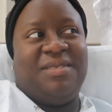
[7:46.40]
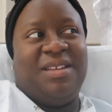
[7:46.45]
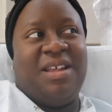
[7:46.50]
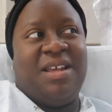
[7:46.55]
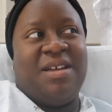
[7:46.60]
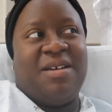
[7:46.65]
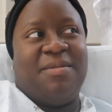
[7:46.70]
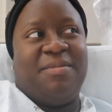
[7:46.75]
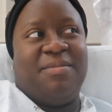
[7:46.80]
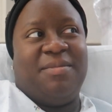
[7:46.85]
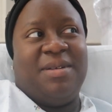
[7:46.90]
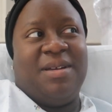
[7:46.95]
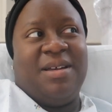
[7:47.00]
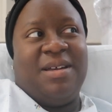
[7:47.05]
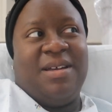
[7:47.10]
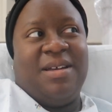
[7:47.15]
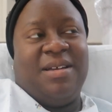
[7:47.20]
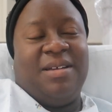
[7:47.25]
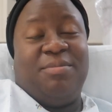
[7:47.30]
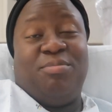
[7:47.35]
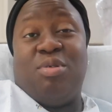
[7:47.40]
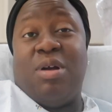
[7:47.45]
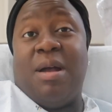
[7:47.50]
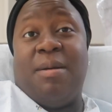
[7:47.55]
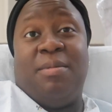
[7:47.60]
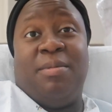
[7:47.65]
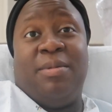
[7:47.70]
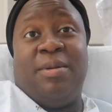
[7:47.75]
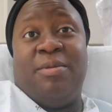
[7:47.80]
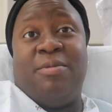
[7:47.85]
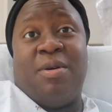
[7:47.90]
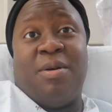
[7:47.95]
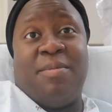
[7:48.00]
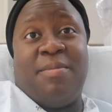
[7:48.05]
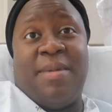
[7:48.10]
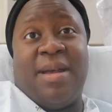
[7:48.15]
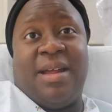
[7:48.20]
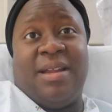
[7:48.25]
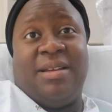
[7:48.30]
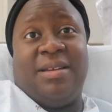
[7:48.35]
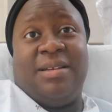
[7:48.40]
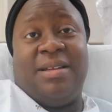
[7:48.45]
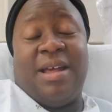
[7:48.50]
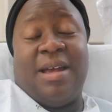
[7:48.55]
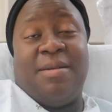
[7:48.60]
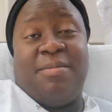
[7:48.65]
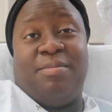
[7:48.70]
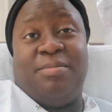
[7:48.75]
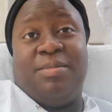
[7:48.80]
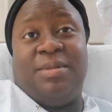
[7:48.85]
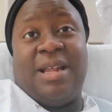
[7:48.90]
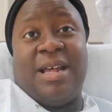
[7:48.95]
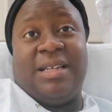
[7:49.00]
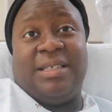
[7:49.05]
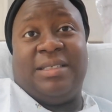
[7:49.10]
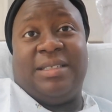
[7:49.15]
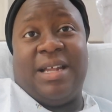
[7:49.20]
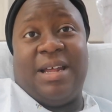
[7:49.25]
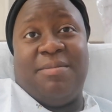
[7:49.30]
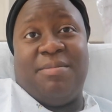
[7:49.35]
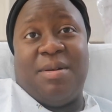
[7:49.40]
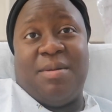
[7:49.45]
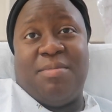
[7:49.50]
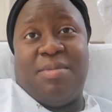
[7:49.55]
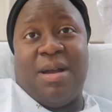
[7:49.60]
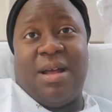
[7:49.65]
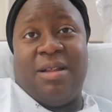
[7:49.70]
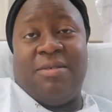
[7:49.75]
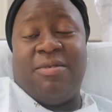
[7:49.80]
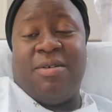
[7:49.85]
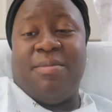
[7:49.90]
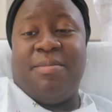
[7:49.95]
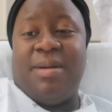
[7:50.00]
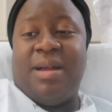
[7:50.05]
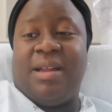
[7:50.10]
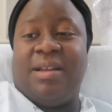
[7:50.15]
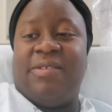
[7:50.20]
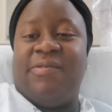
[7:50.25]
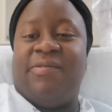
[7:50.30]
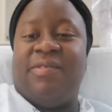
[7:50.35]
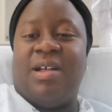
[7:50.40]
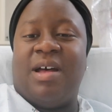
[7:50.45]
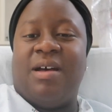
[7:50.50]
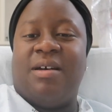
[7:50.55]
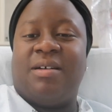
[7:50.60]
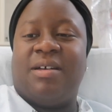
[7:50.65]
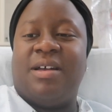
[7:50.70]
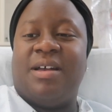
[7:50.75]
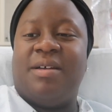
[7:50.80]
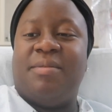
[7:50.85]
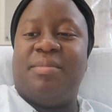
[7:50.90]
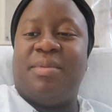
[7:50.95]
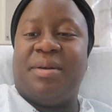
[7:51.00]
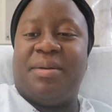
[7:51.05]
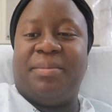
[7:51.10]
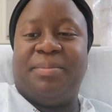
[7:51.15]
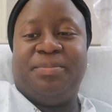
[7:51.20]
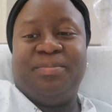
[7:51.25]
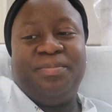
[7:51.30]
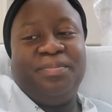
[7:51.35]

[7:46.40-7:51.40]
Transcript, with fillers: Yep. Probably won't make that statement, probably won't make the vlog cut, but.